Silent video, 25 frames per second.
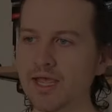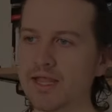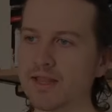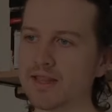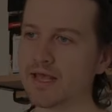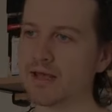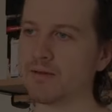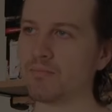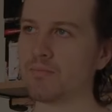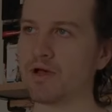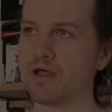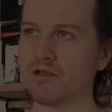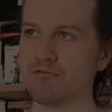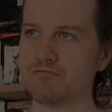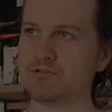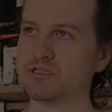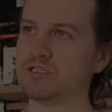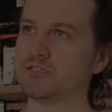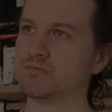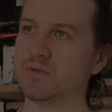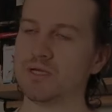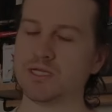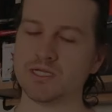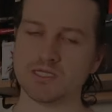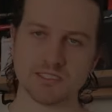That might have
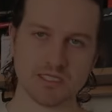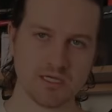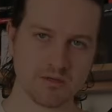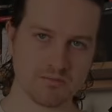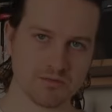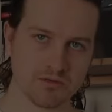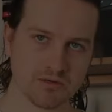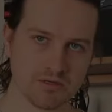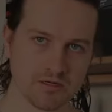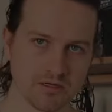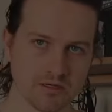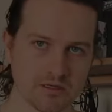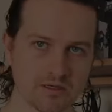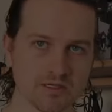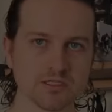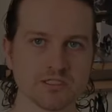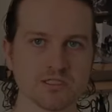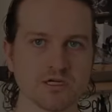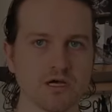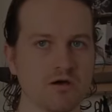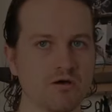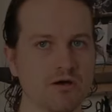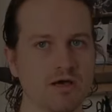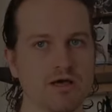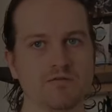just been a temporary glitch.
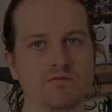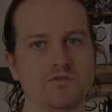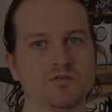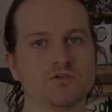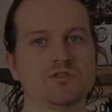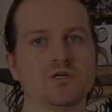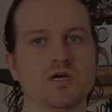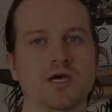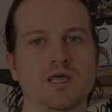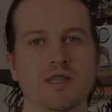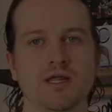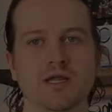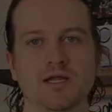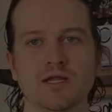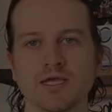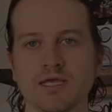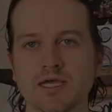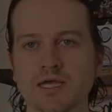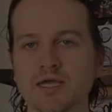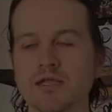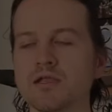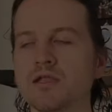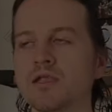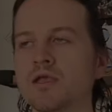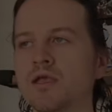I'll have to try that
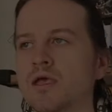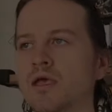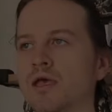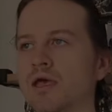again.